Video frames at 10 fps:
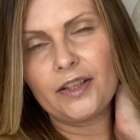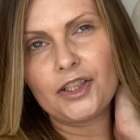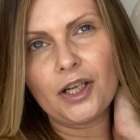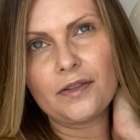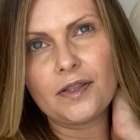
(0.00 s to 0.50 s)
the
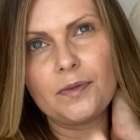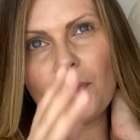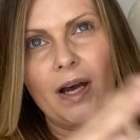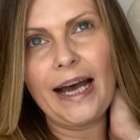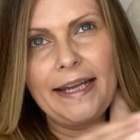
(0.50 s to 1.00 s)
chances
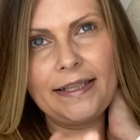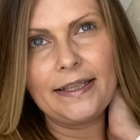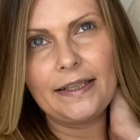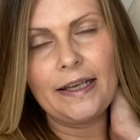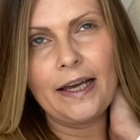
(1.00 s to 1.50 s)
were eight
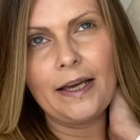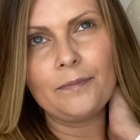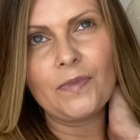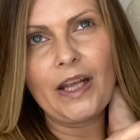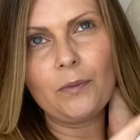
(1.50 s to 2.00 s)

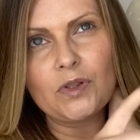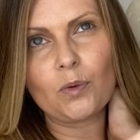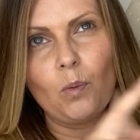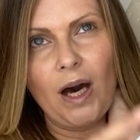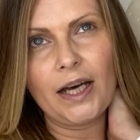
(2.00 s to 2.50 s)
um, it was a
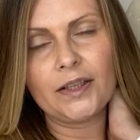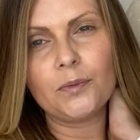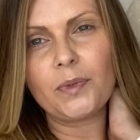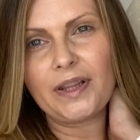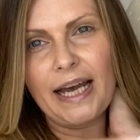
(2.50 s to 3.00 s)
one
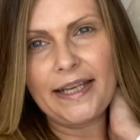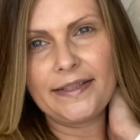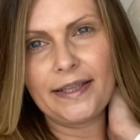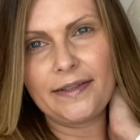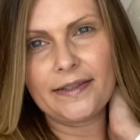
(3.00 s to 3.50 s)
with
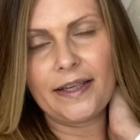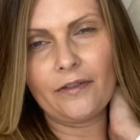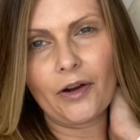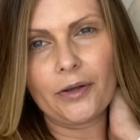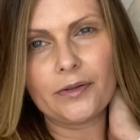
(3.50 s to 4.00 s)
18
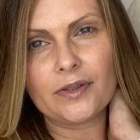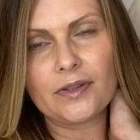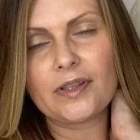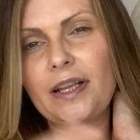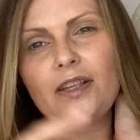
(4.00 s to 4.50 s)
zeros.
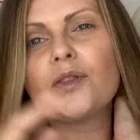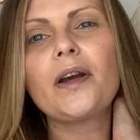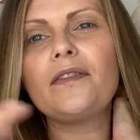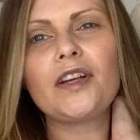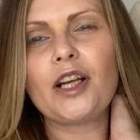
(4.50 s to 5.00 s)
So there's not
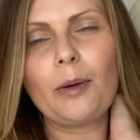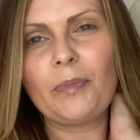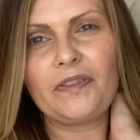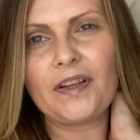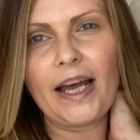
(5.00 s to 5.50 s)
even a number
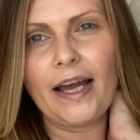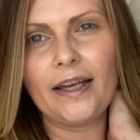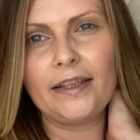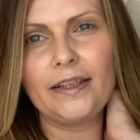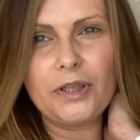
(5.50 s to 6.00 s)
for that,
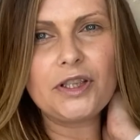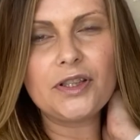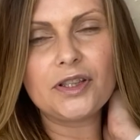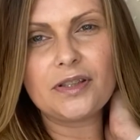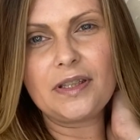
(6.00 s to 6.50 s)
which is
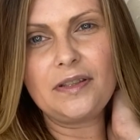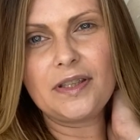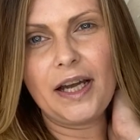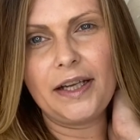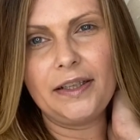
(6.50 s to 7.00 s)
just
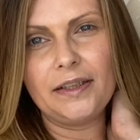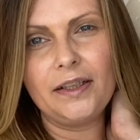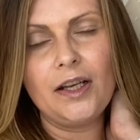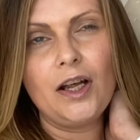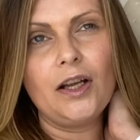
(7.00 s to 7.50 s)
insane.
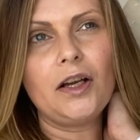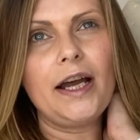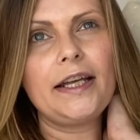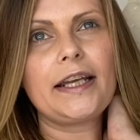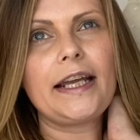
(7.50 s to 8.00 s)

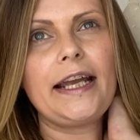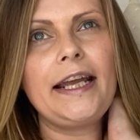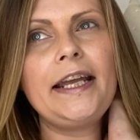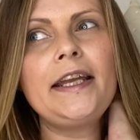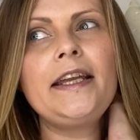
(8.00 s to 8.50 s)
Like
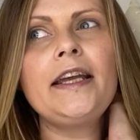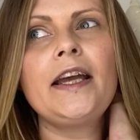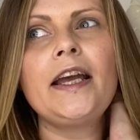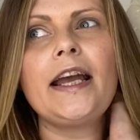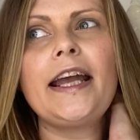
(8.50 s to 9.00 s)
he,
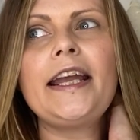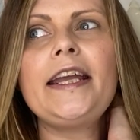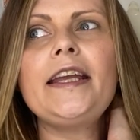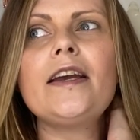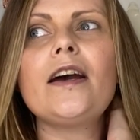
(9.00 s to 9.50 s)

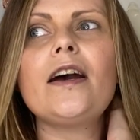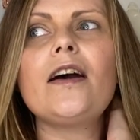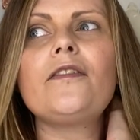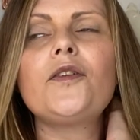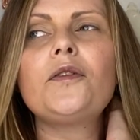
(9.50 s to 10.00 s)
he
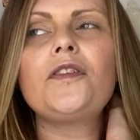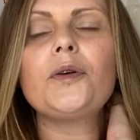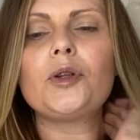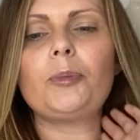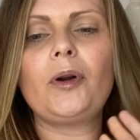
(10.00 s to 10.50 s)
fulfilled
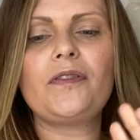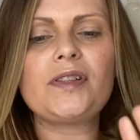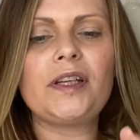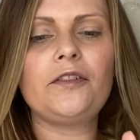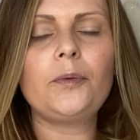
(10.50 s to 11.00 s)
the
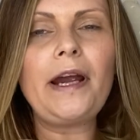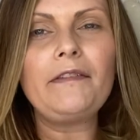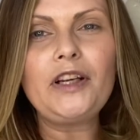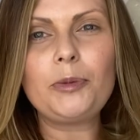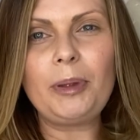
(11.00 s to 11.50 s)
prophecy of where
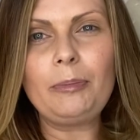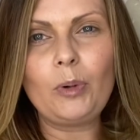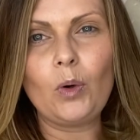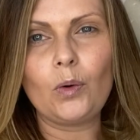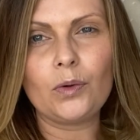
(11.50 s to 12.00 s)
he'd be
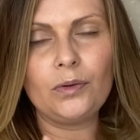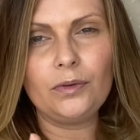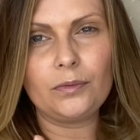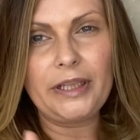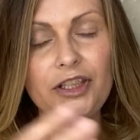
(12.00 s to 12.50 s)
born,
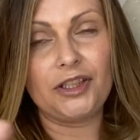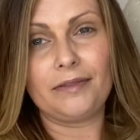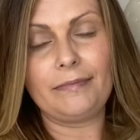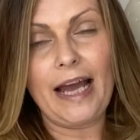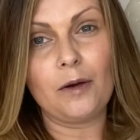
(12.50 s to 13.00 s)
which,
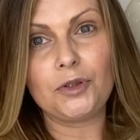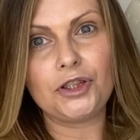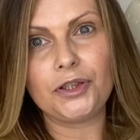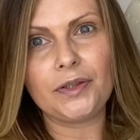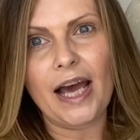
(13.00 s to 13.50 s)
how would you
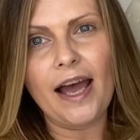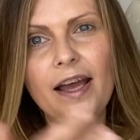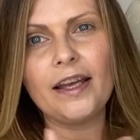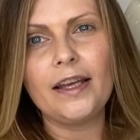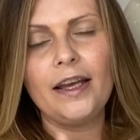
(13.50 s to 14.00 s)
do
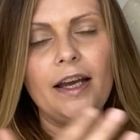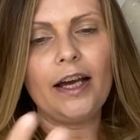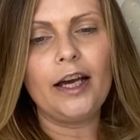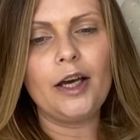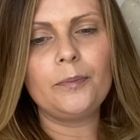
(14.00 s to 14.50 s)
that?
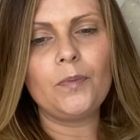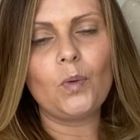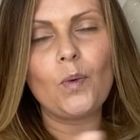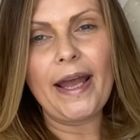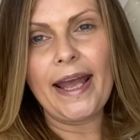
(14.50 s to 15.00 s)
Um,
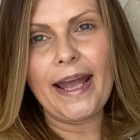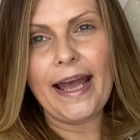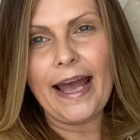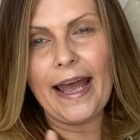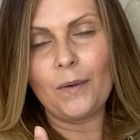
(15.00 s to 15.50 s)
where,
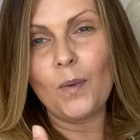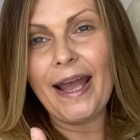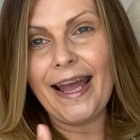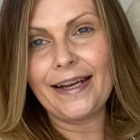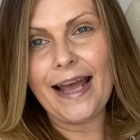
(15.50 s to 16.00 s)

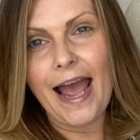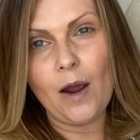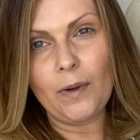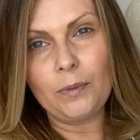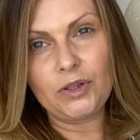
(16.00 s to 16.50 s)
where and how
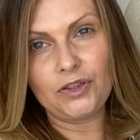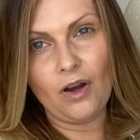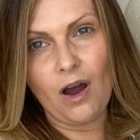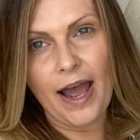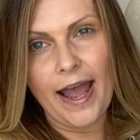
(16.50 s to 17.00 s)
he would
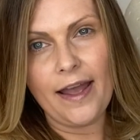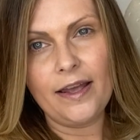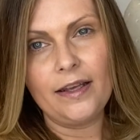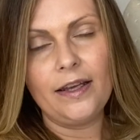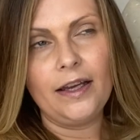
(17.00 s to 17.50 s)
die.
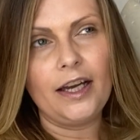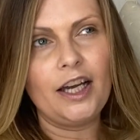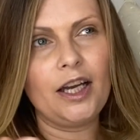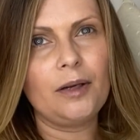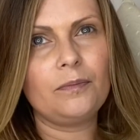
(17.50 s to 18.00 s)

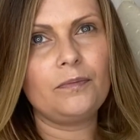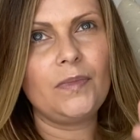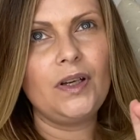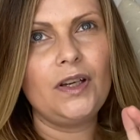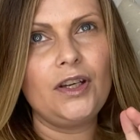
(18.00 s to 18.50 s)
Um,
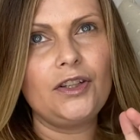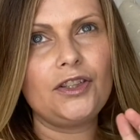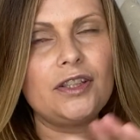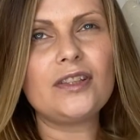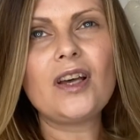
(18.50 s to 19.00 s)

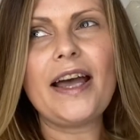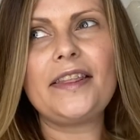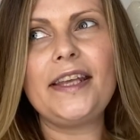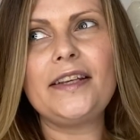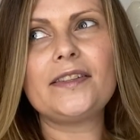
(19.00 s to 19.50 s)
just like
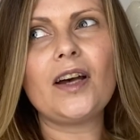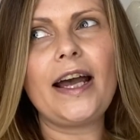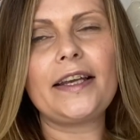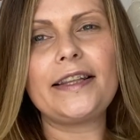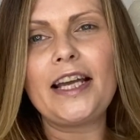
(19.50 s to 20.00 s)
things
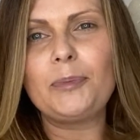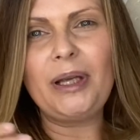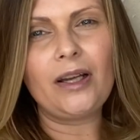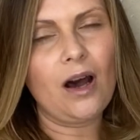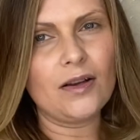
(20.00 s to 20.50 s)
like there'd be
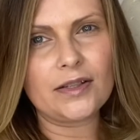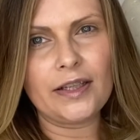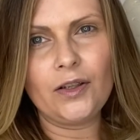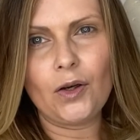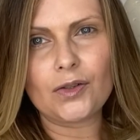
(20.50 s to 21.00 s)
casting
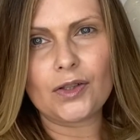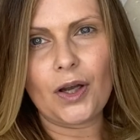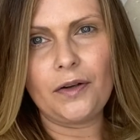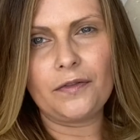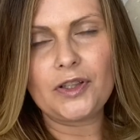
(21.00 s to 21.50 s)
lots
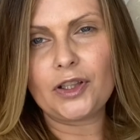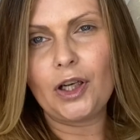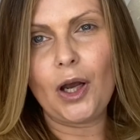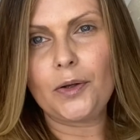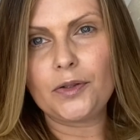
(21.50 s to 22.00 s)
over his
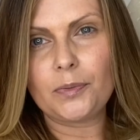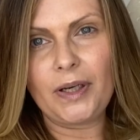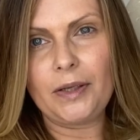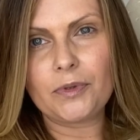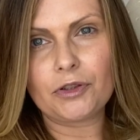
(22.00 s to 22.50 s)
clothes when
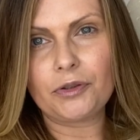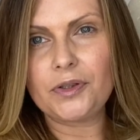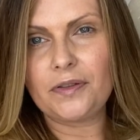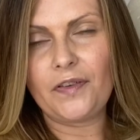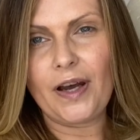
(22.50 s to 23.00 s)
he was
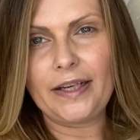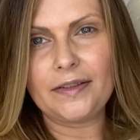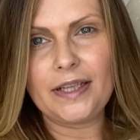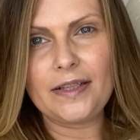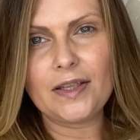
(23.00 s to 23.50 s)
crucified and
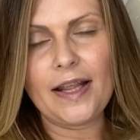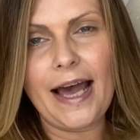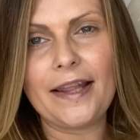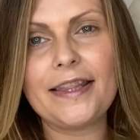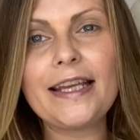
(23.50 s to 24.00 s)
things like
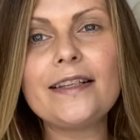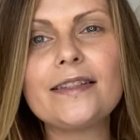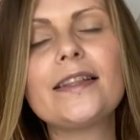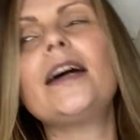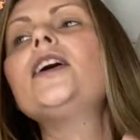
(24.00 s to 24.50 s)
that. Things
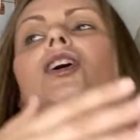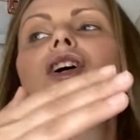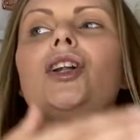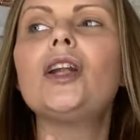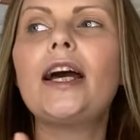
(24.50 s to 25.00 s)
that
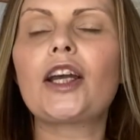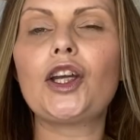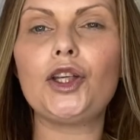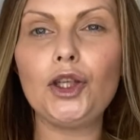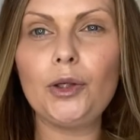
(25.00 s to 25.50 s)
like a
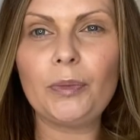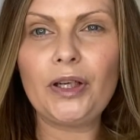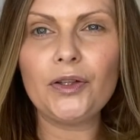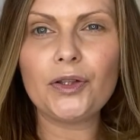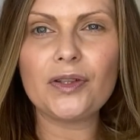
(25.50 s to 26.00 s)

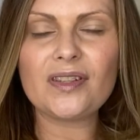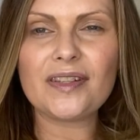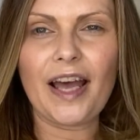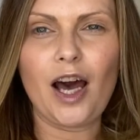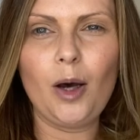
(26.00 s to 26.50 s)
human couldn't
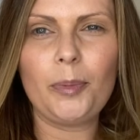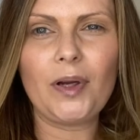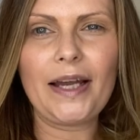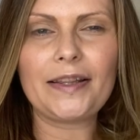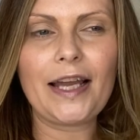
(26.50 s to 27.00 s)
set up,
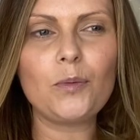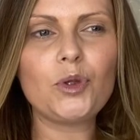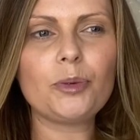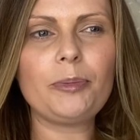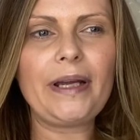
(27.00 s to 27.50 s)
like they
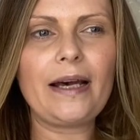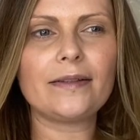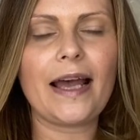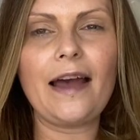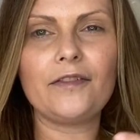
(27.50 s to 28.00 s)
wouldn't be able to
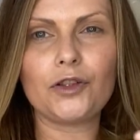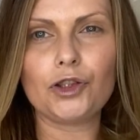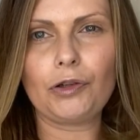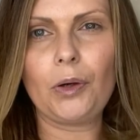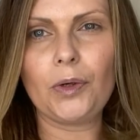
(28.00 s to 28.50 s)
have
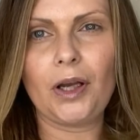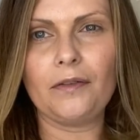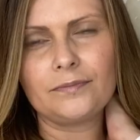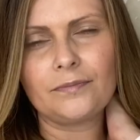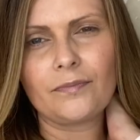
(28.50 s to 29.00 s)
control over
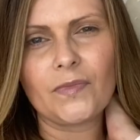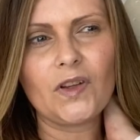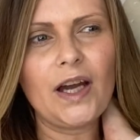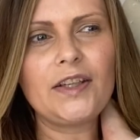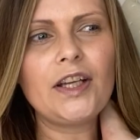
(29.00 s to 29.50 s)

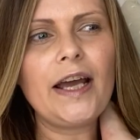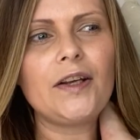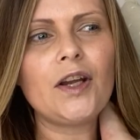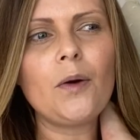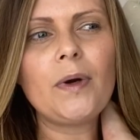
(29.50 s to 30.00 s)
like ne-
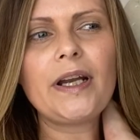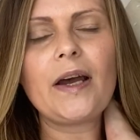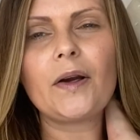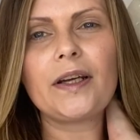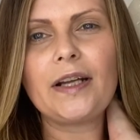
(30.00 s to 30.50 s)
no one
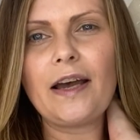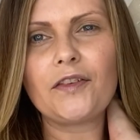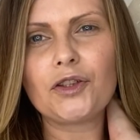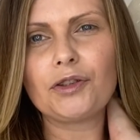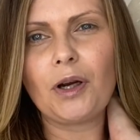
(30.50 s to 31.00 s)
can have
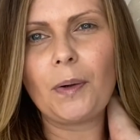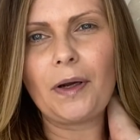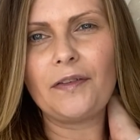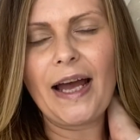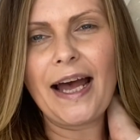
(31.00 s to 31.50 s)
control
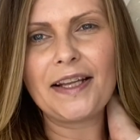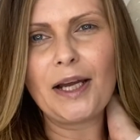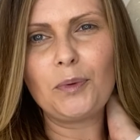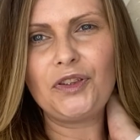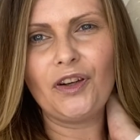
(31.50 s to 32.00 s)
over how they
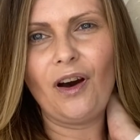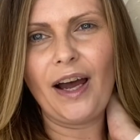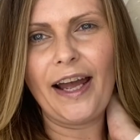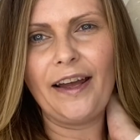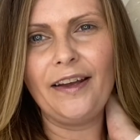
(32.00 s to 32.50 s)
would
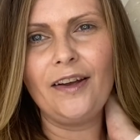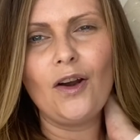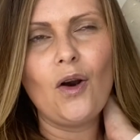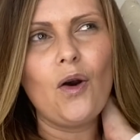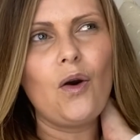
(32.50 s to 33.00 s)
die
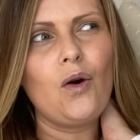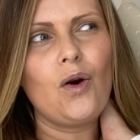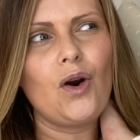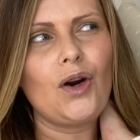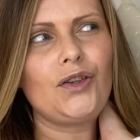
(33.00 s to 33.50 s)

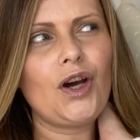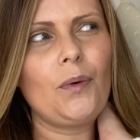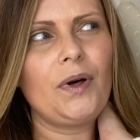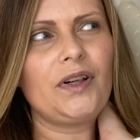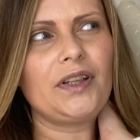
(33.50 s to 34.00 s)
or no
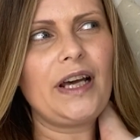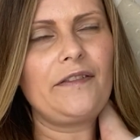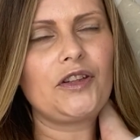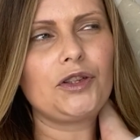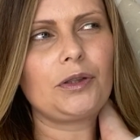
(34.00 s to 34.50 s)
one can have
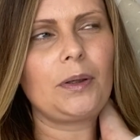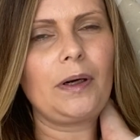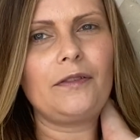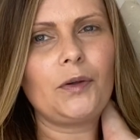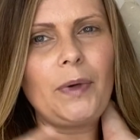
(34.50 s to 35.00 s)
control
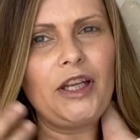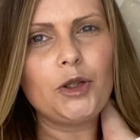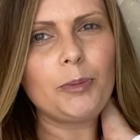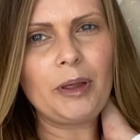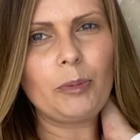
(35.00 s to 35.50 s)
over where
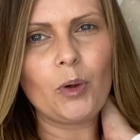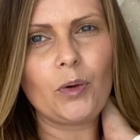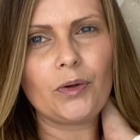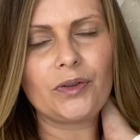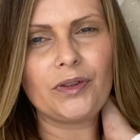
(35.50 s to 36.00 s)
you'd be
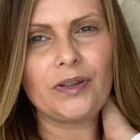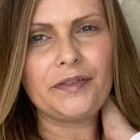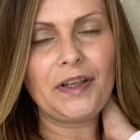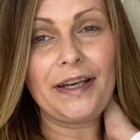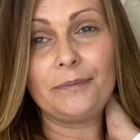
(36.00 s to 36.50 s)
born
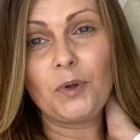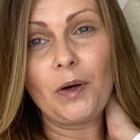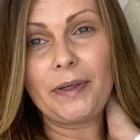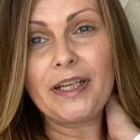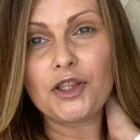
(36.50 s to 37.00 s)
like and well
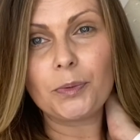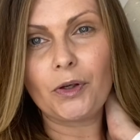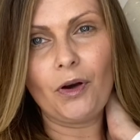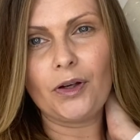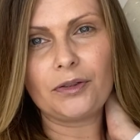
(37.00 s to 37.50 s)
unless you were
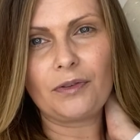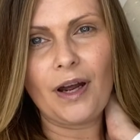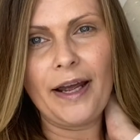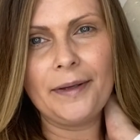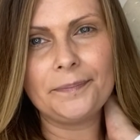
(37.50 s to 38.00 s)
god
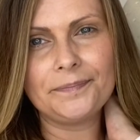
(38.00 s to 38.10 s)
right